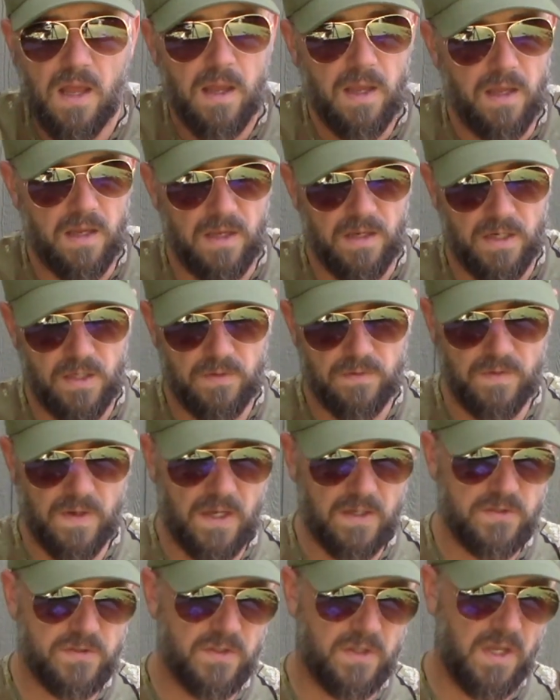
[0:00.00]
and you've
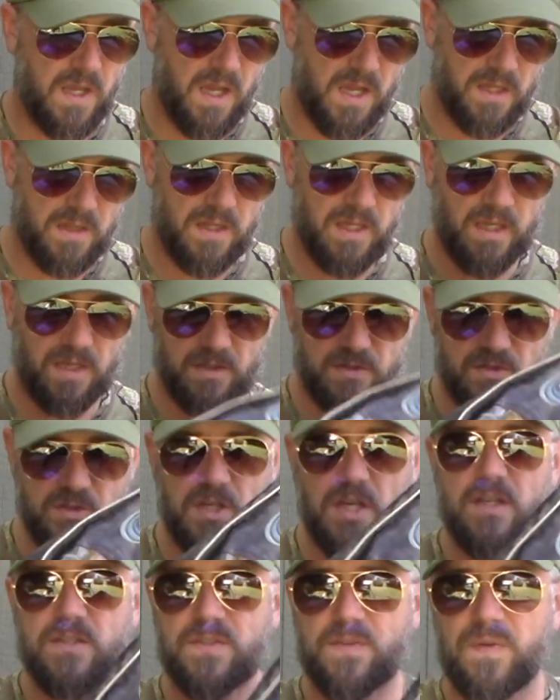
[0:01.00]
actually got like a
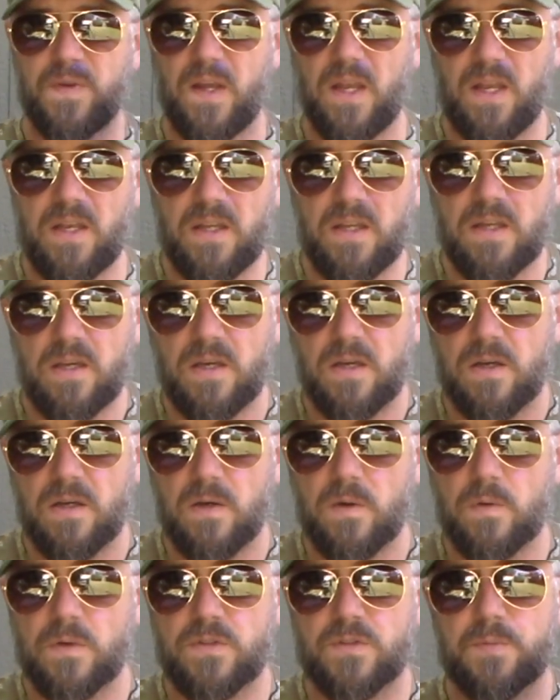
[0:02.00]
chest fanny,
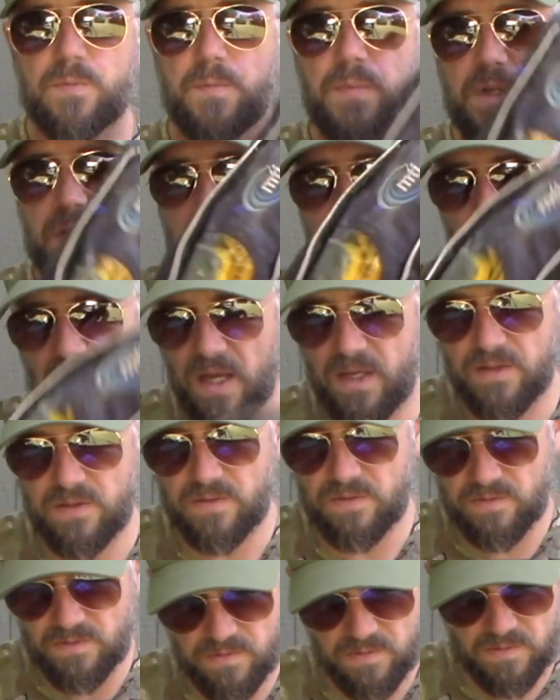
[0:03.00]
which would be like
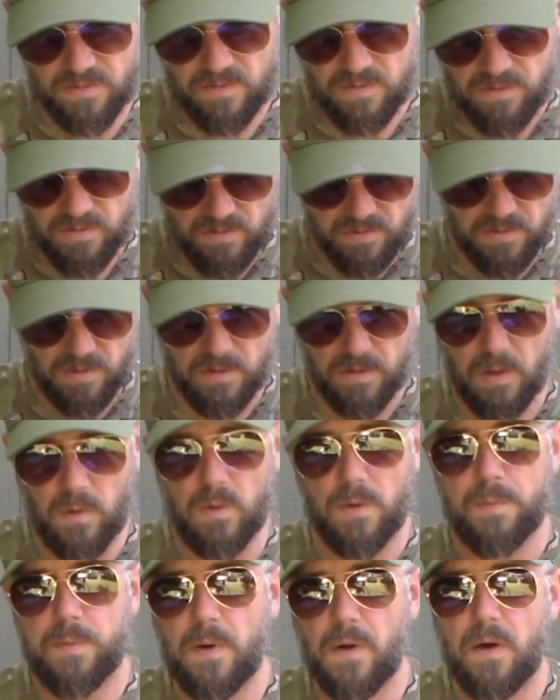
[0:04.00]
the
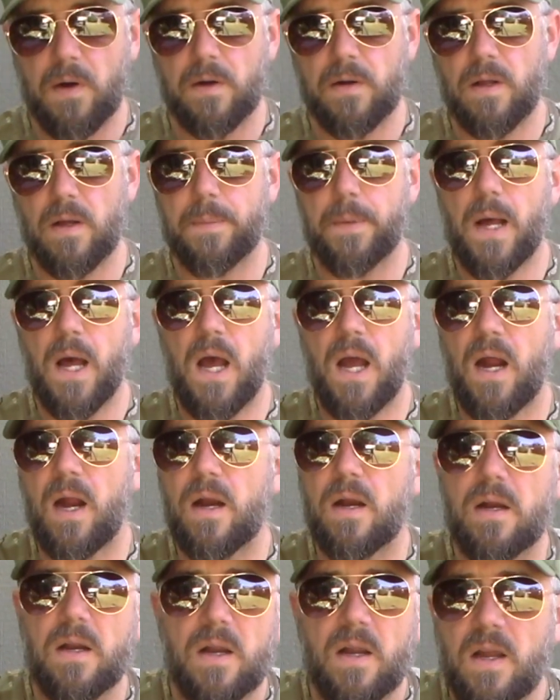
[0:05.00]
lower part up
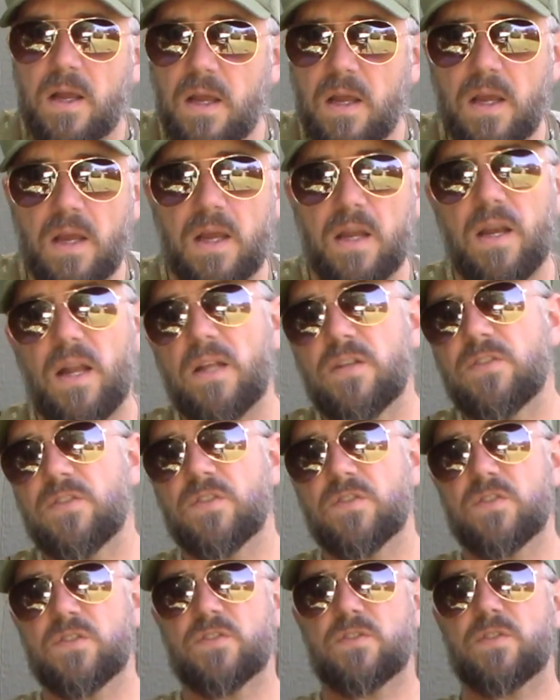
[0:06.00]
higher, and that's
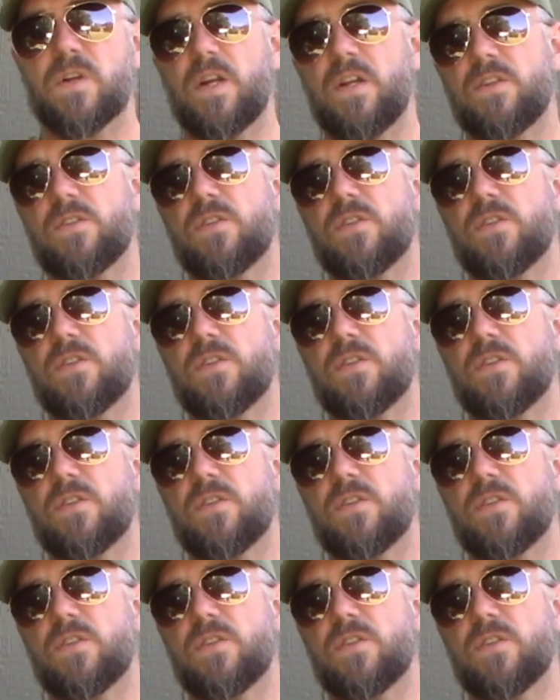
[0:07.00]
just a strange